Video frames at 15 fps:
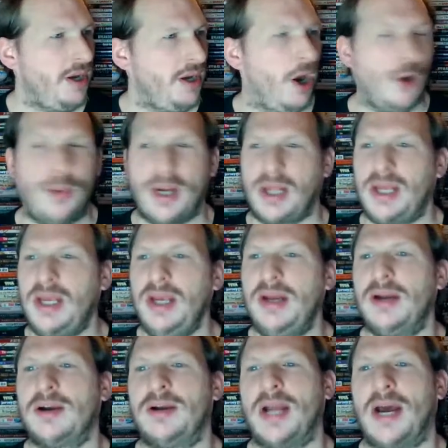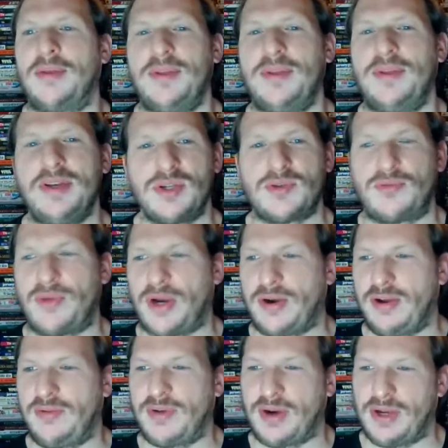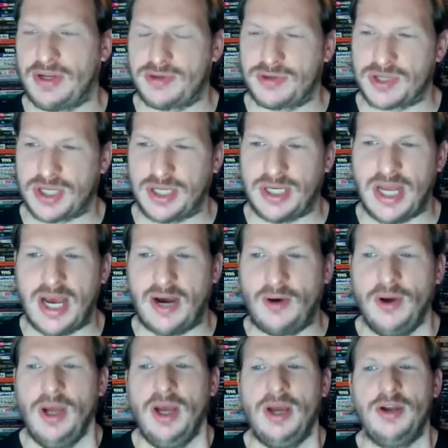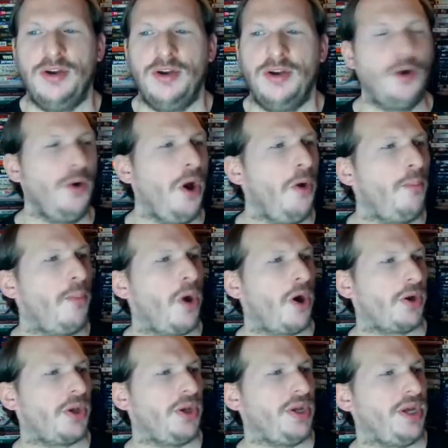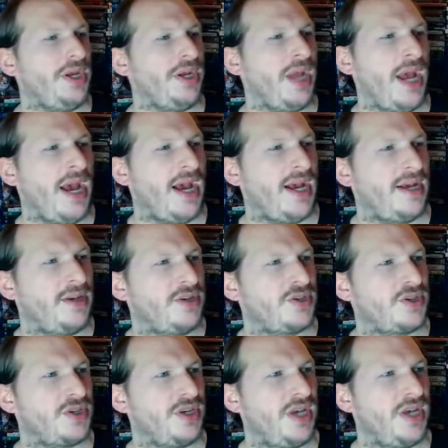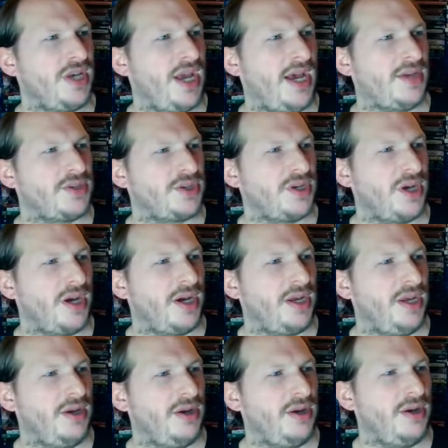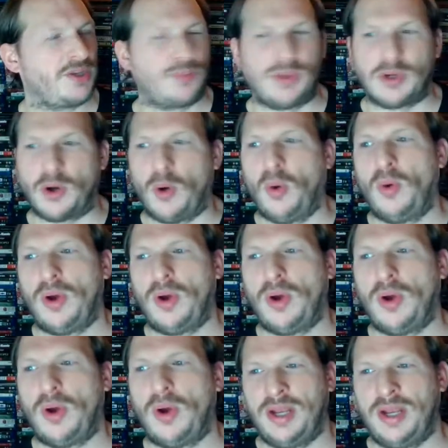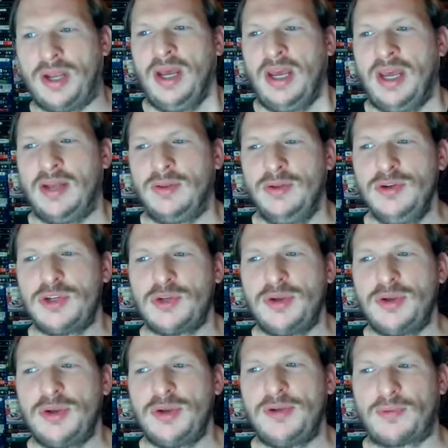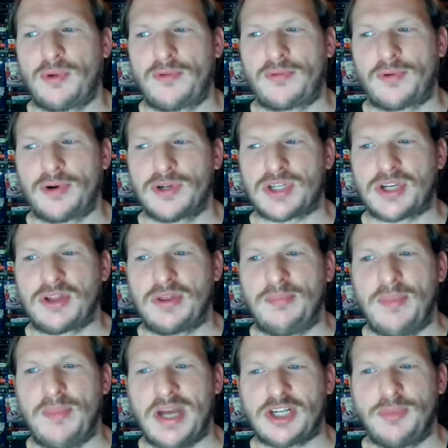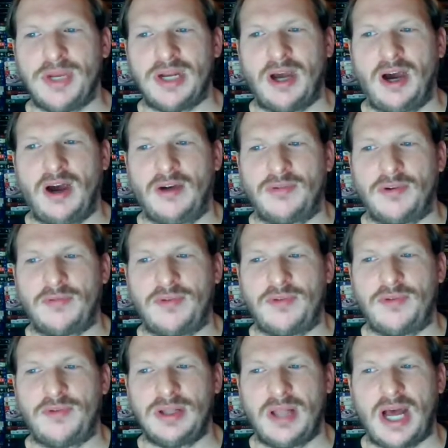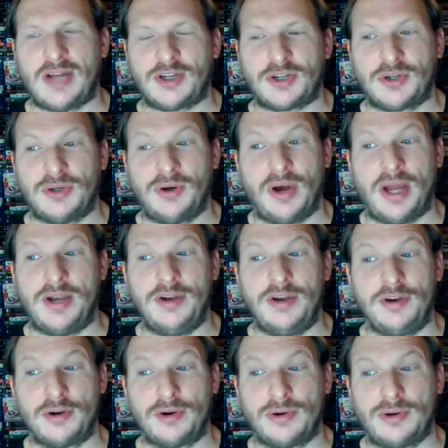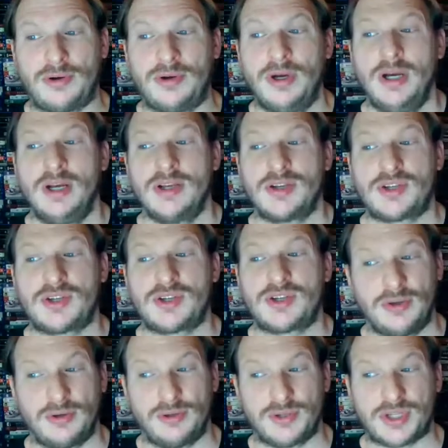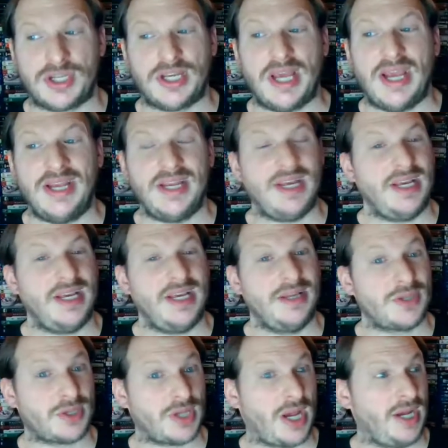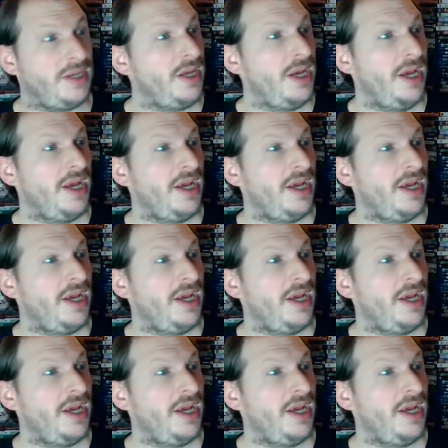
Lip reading: Oh, but here, now this is very, very interesting. Now, neuromarketing, as it's been coined, it loosely refers to the measurement of physiological and neural signals to gain insight